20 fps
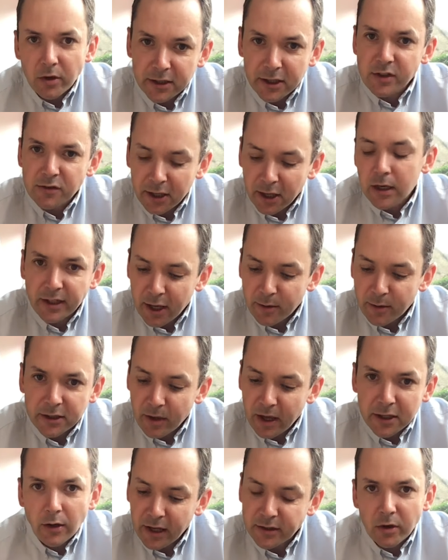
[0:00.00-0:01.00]
um,
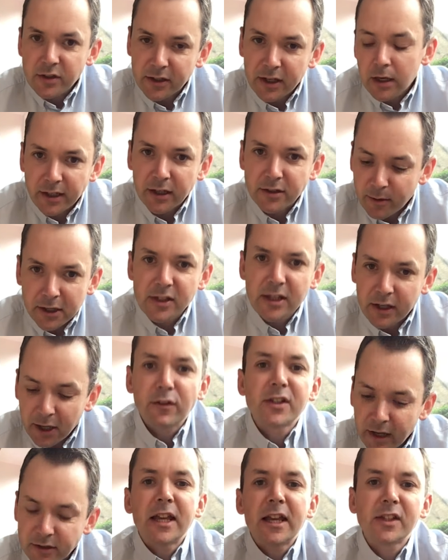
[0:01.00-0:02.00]
and I can safely say,
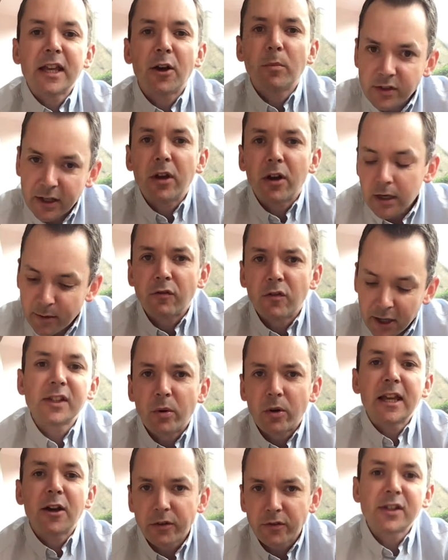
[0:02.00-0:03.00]
on behalf of both of
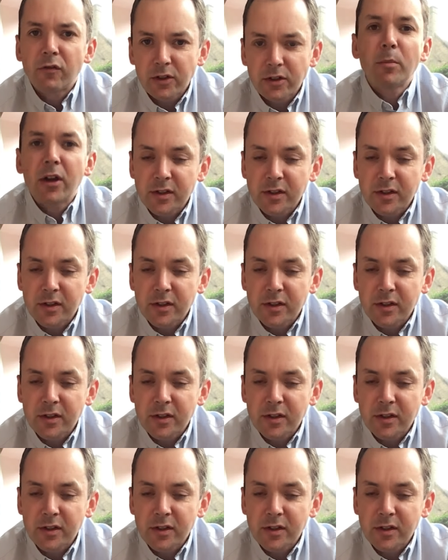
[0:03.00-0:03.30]
us,